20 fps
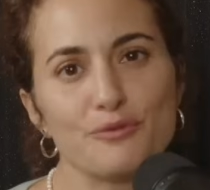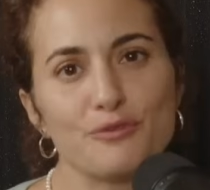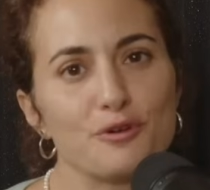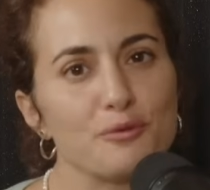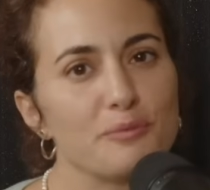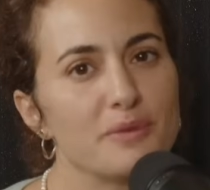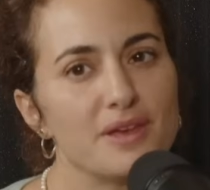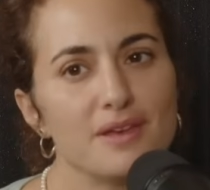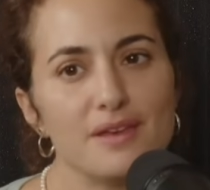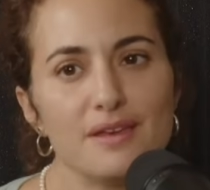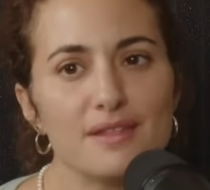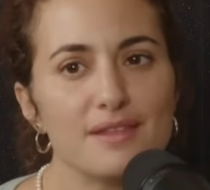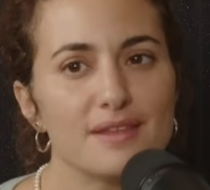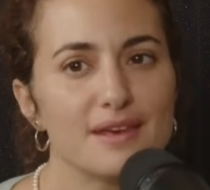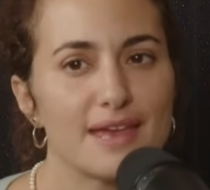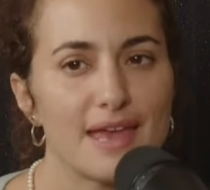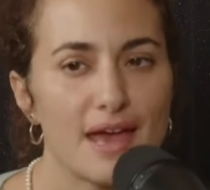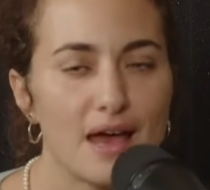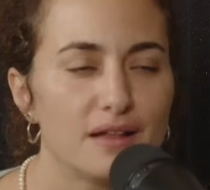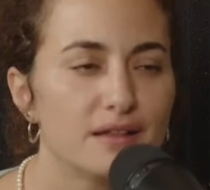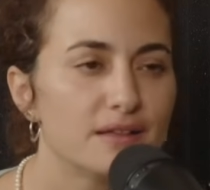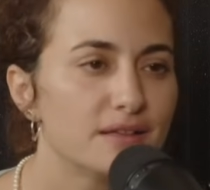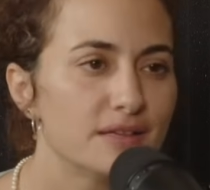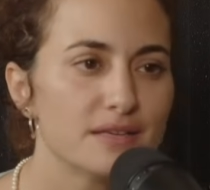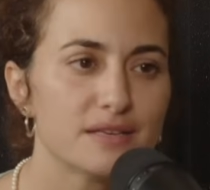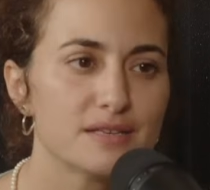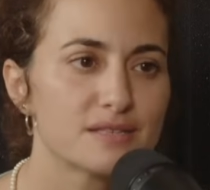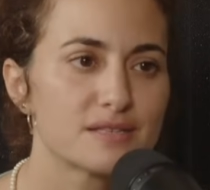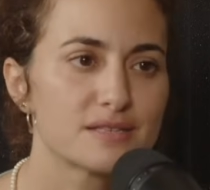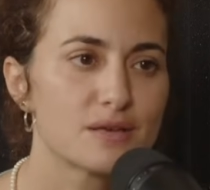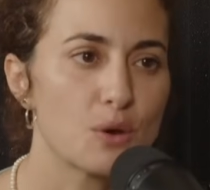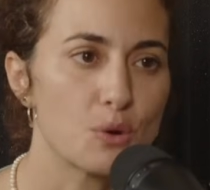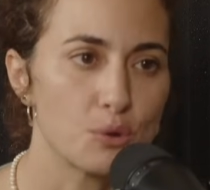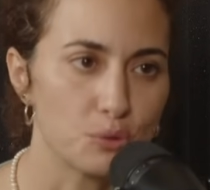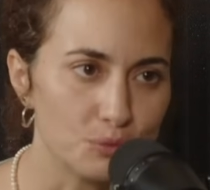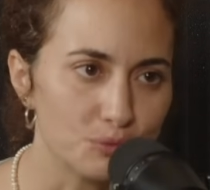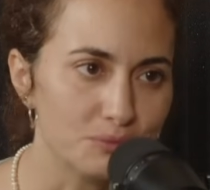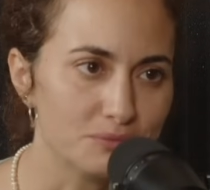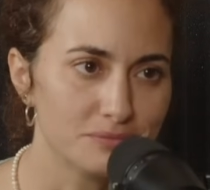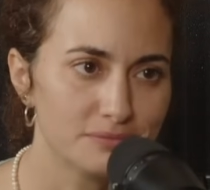For me, the Galilee is
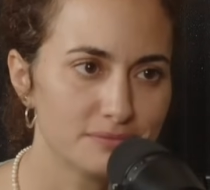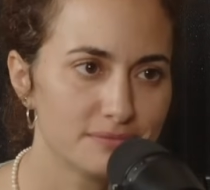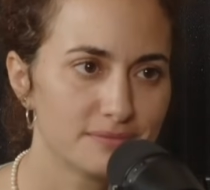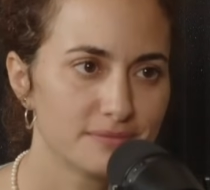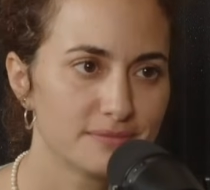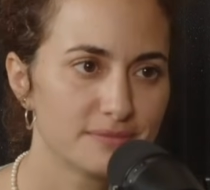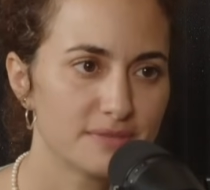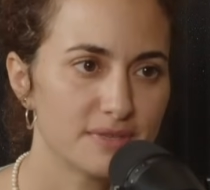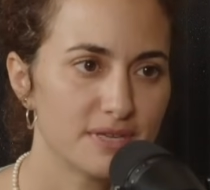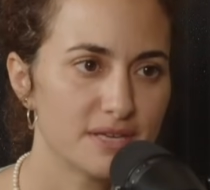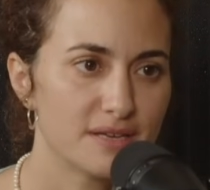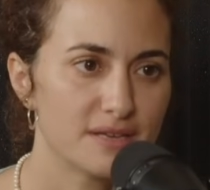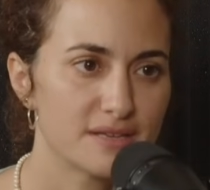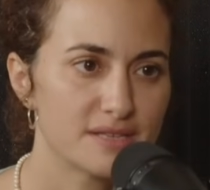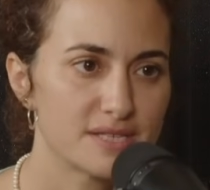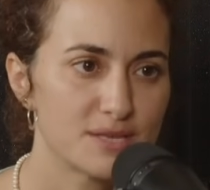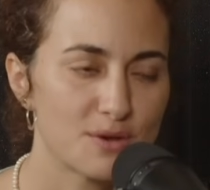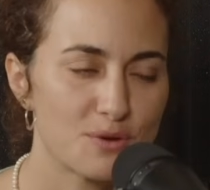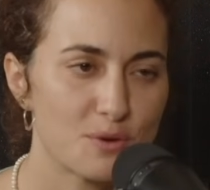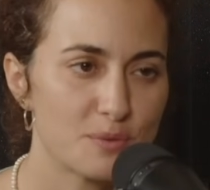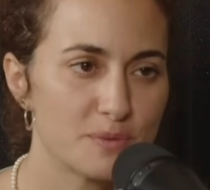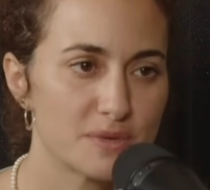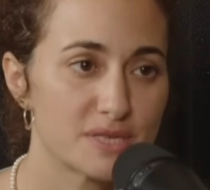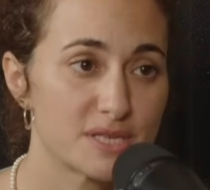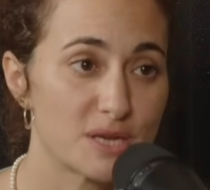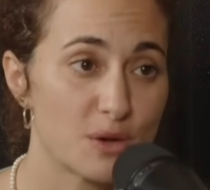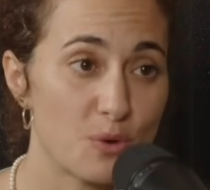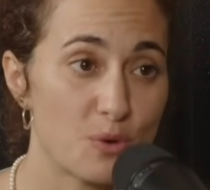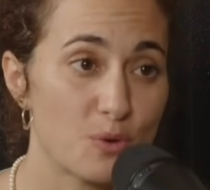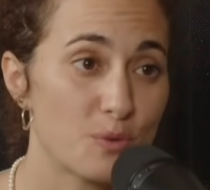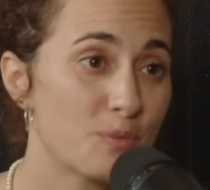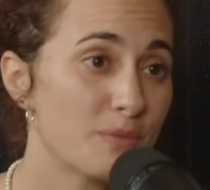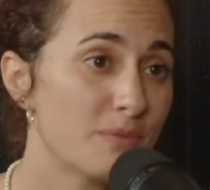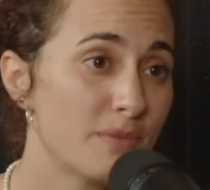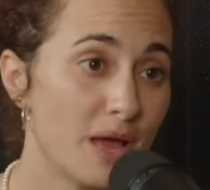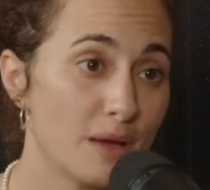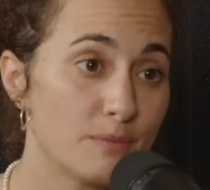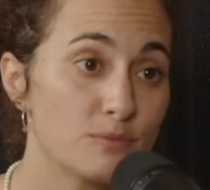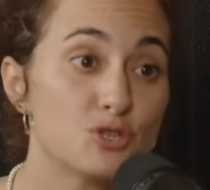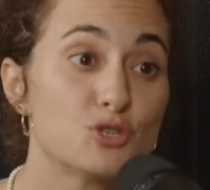home. It's home. It's a home
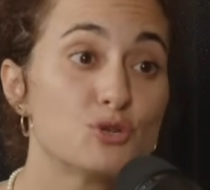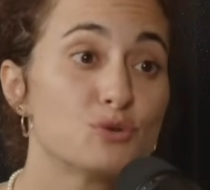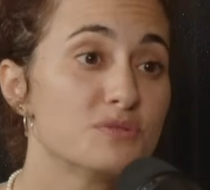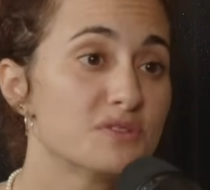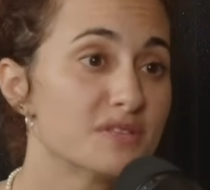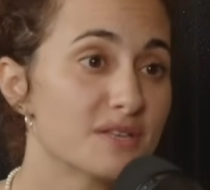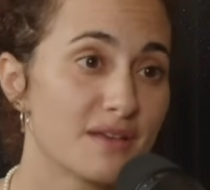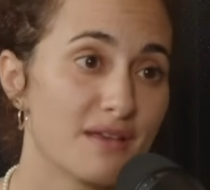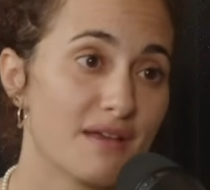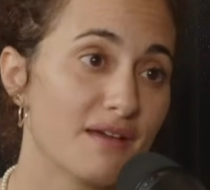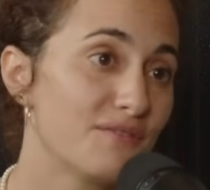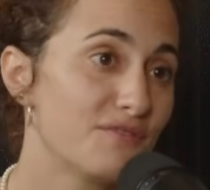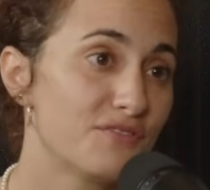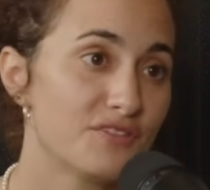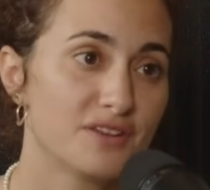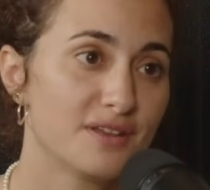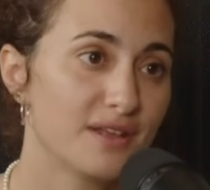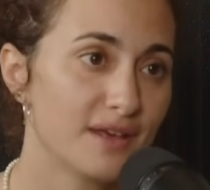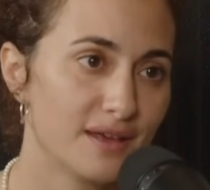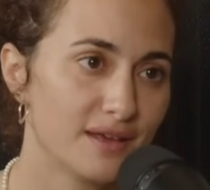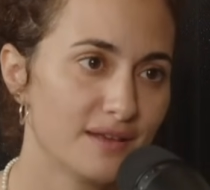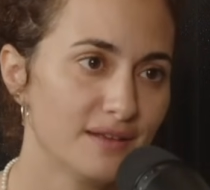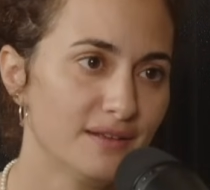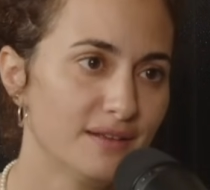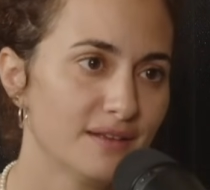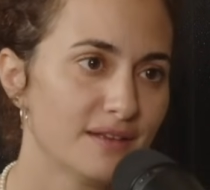I'm choosing every day.